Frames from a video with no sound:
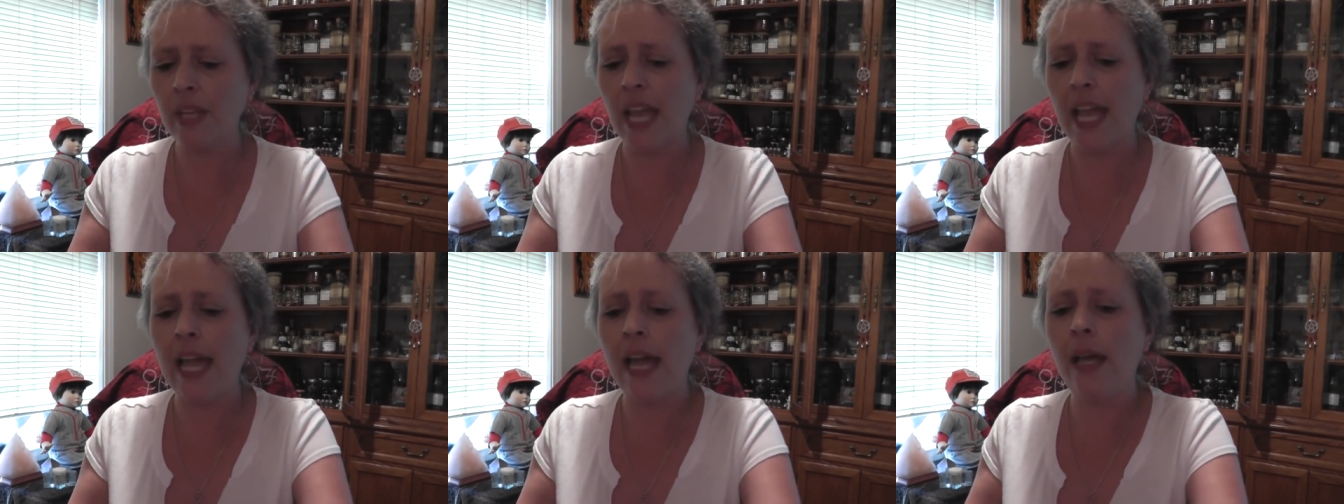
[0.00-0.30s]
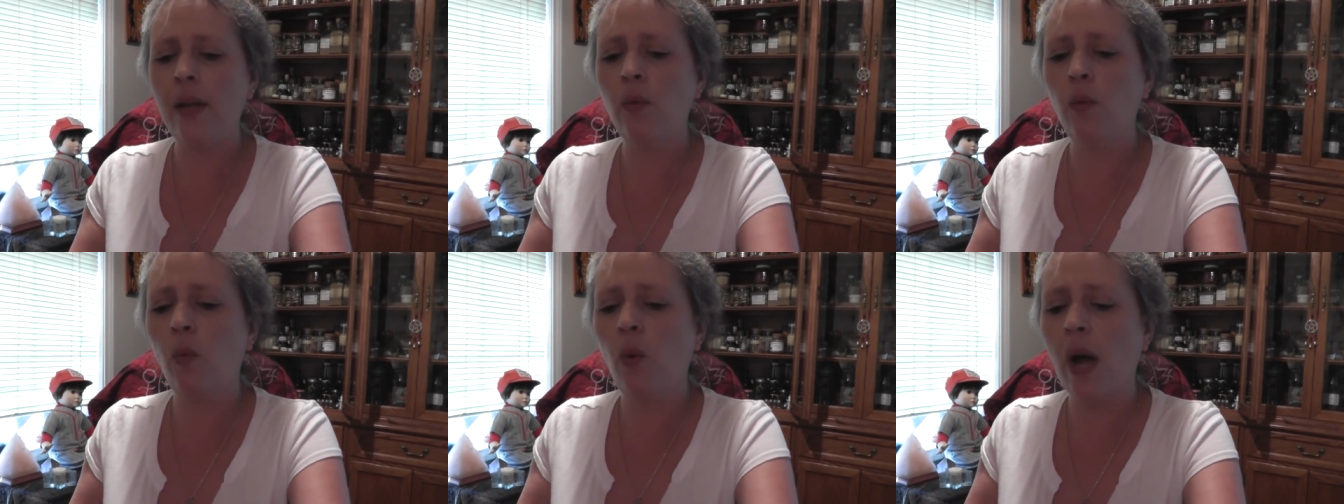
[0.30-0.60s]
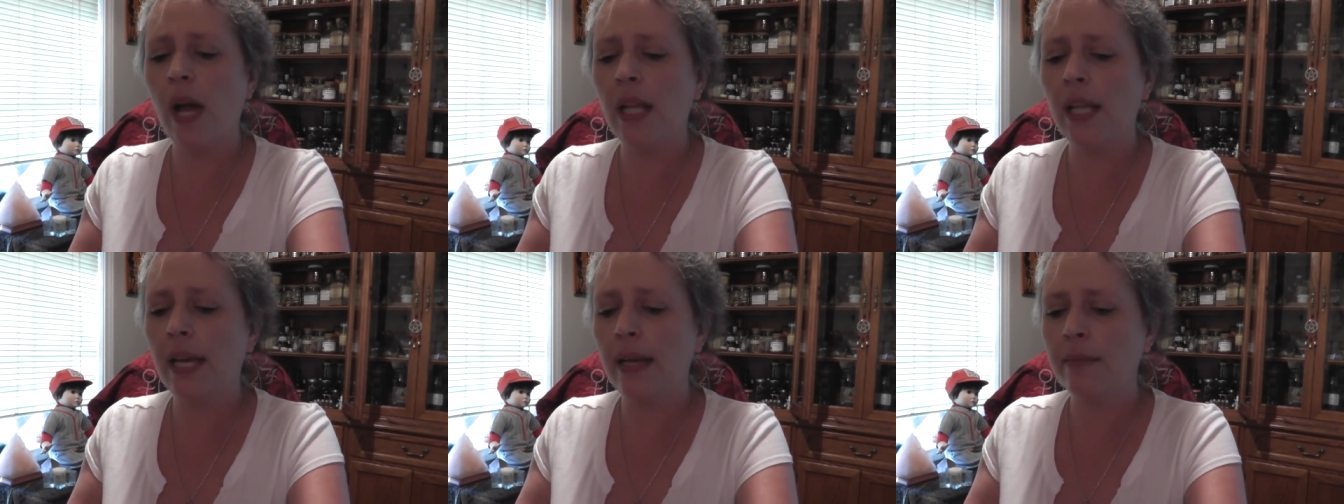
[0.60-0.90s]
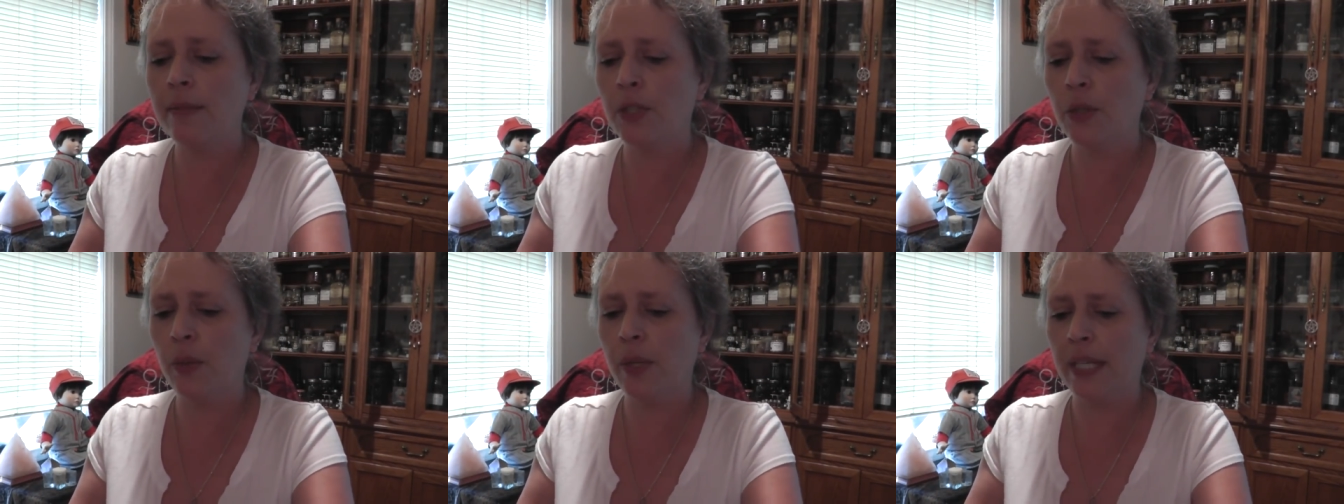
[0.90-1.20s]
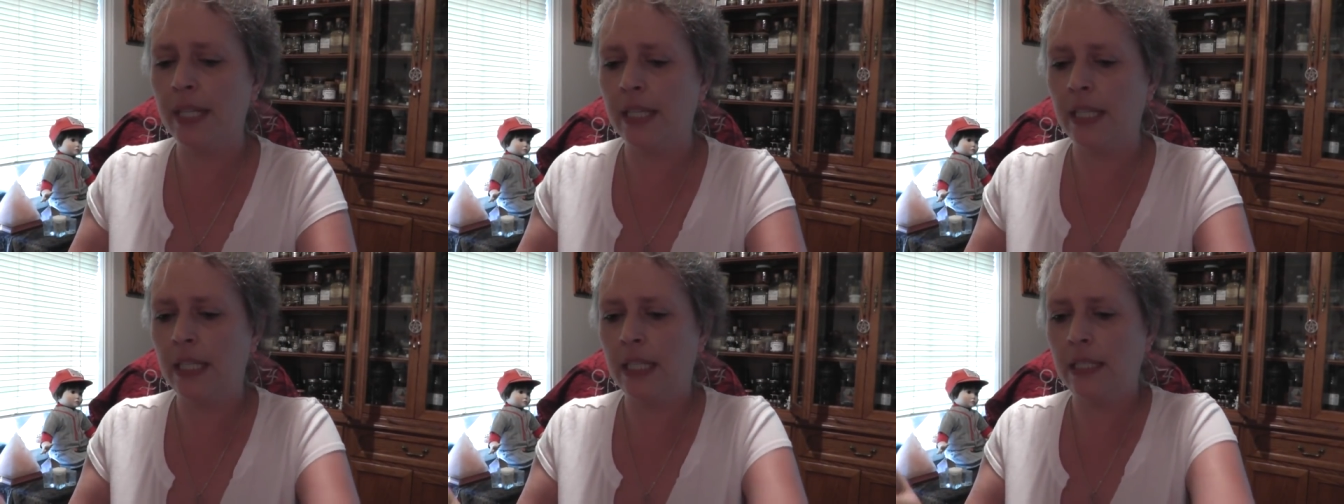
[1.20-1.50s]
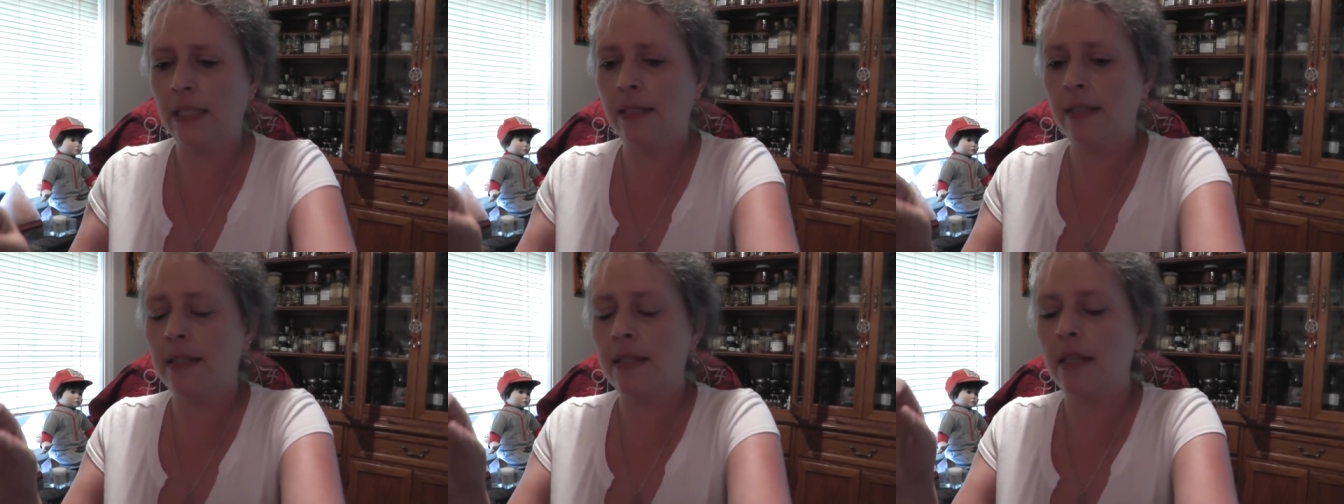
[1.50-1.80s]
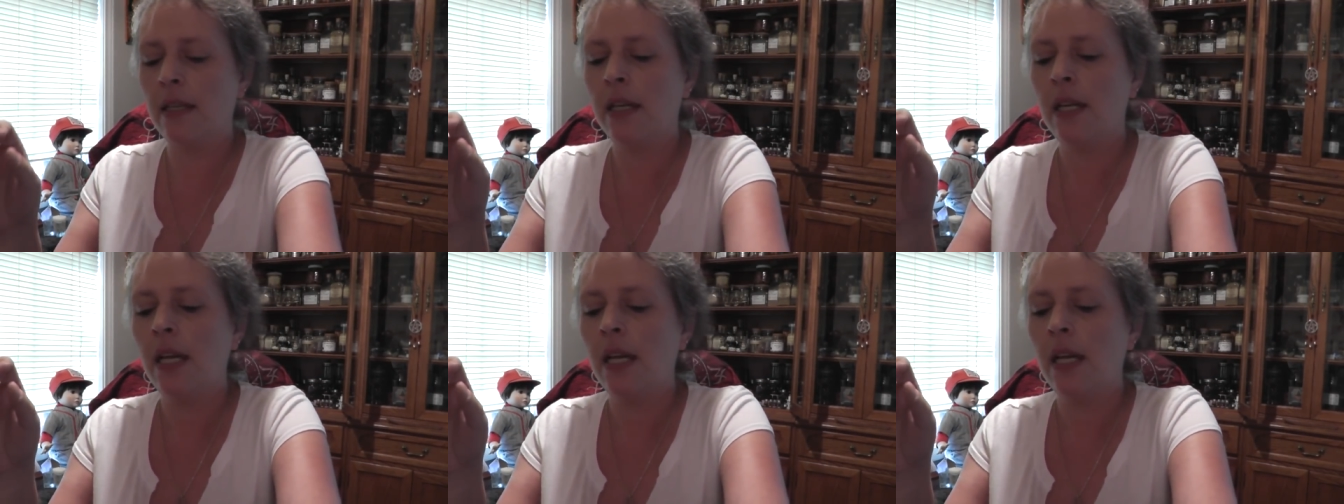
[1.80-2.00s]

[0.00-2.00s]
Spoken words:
And while I'm doing these,